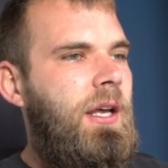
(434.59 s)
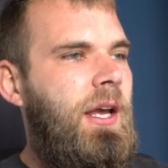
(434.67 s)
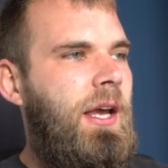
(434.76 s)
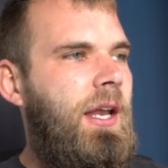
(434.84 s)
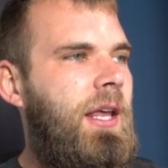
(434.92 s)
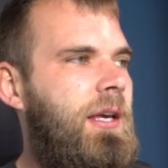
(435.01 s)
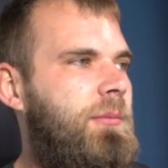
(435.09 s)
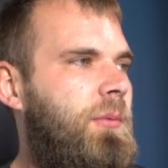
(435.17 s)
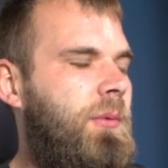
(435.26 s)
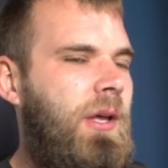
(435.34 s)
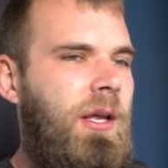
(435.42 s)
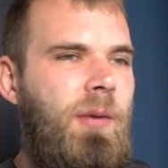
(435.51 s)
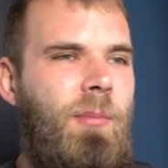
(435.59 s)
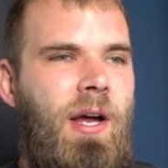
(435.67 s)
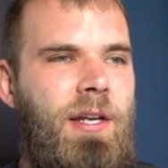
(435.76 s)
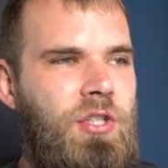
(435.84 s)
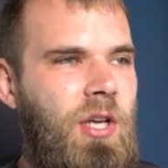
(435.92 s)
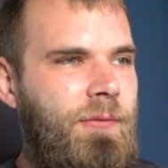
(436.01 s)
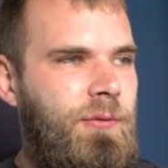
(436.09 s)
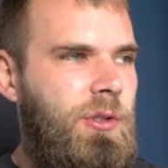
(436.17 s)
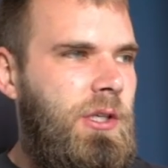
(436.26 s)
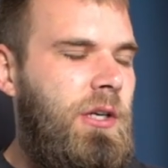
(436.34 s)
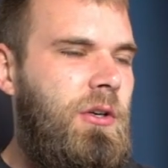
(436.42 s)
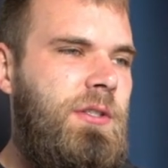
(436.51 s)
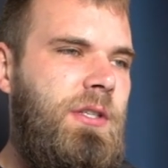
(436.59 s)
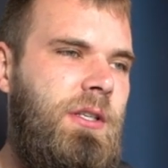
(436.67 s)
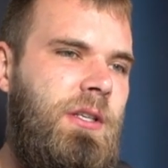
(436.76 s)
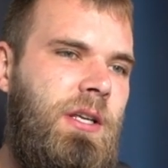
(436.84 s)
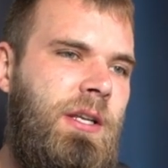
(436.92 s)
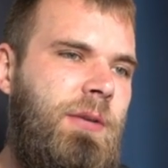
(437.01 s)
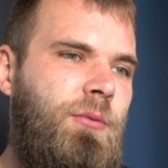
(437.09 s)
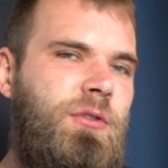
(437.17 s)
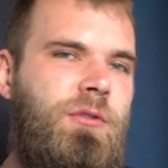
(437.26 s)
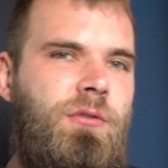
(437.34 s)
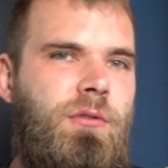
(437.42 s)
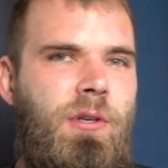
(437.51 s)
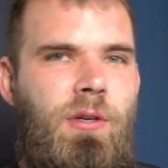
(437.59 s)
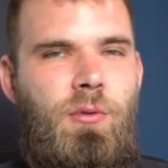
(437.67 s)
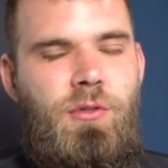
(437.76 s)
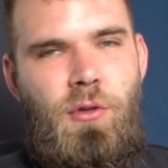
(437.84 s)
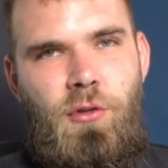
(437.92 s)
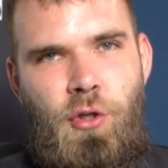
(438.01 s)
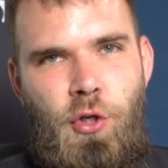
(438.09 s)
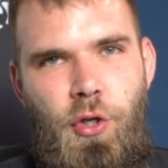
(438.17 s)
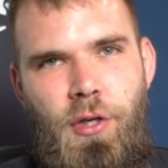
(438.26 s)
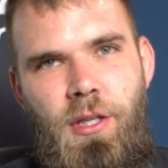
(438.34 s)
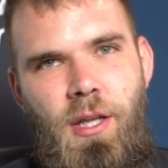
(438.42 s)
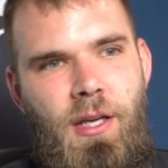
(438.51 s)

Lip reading: and I had been in a body shop for years, and it was good.